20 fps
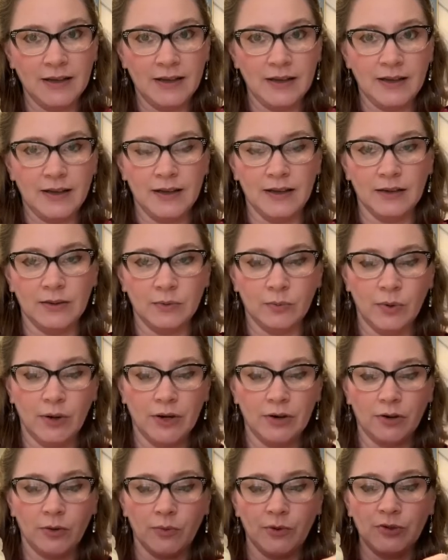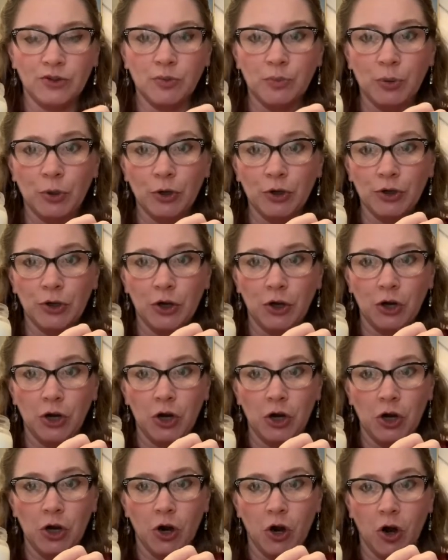and we are going to put a
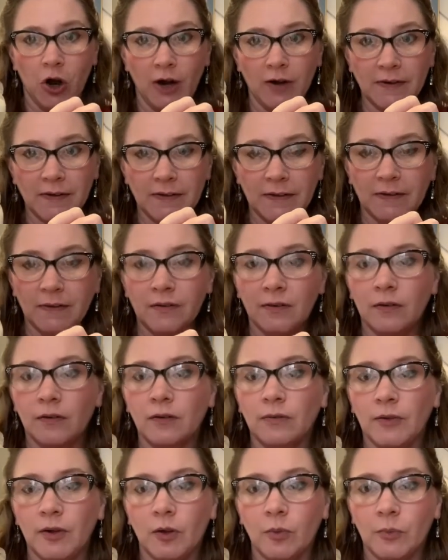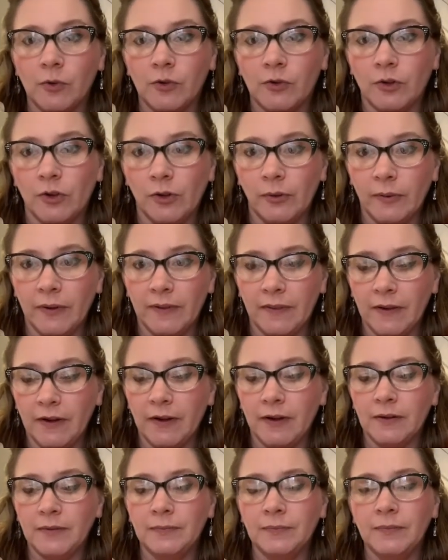lot of Elmer's glue in
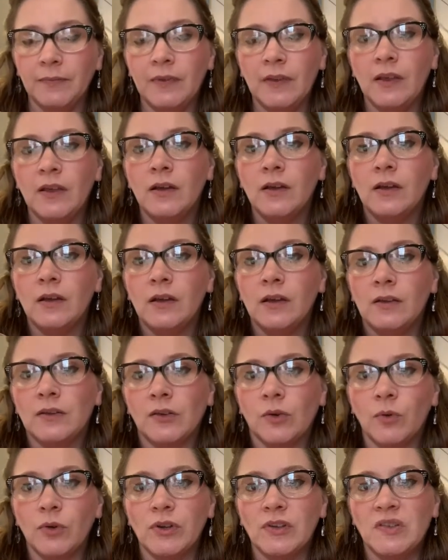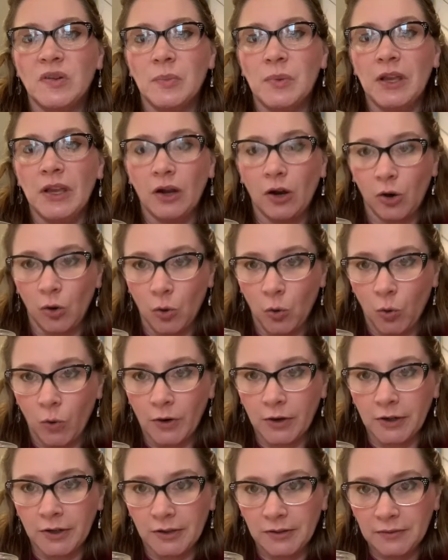there. It's going to be
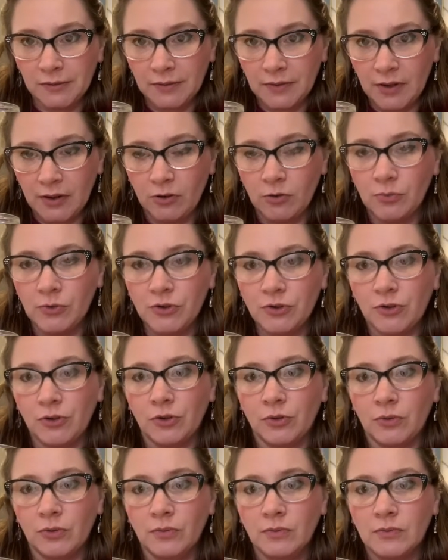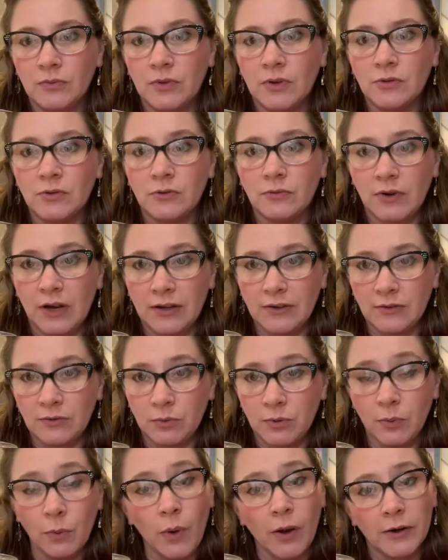1/4 Elmer's glue and the rest
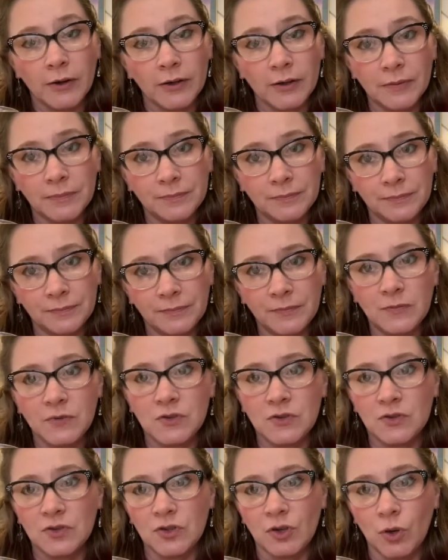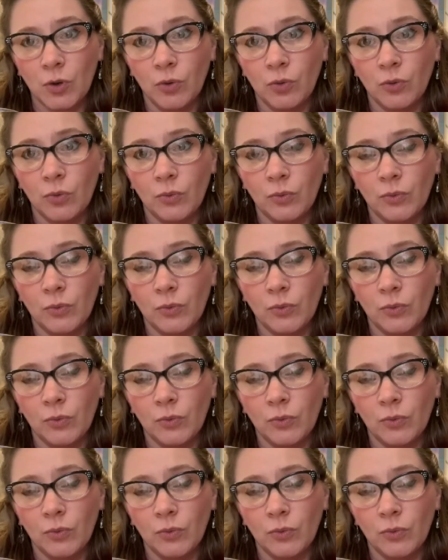with water. So